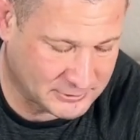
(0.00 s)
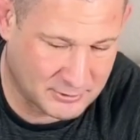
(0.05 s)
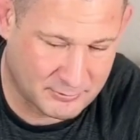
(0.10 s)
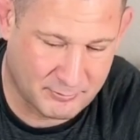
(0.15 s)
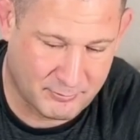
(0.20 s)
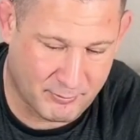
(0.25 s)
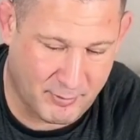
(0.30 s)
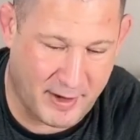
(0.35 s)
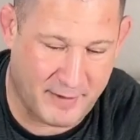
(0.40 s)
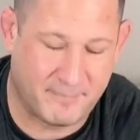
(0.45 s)

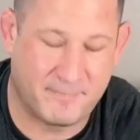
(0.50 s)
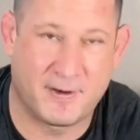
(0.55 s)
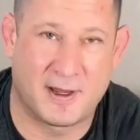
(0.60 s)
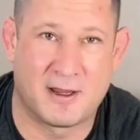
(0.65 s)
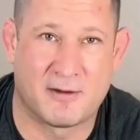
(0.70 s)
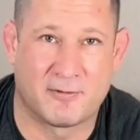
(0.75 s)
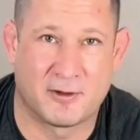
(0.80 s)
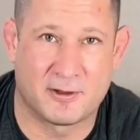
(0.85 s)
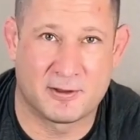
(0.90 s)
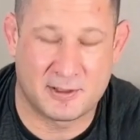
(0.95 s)
My
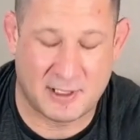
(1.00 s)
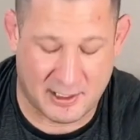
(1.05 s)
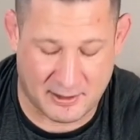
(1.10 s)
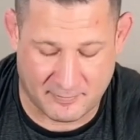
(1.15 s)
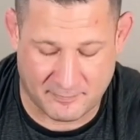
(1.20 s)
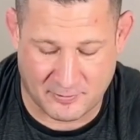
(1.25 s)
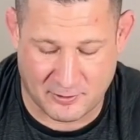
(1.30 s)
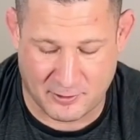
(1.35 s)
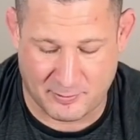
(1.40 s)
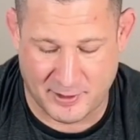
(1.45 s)
favorite out
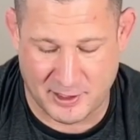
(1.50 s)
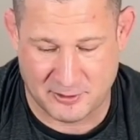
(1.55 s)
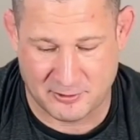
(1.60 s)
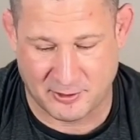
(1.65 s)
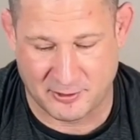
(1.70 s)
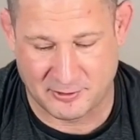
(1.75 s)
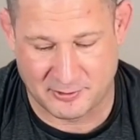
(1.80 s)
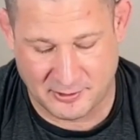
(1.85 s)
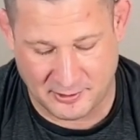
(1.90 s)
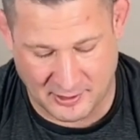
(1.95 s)
of all my
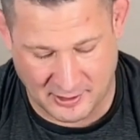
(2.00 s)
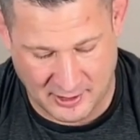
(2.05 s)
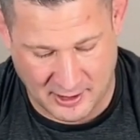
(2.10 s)
drones.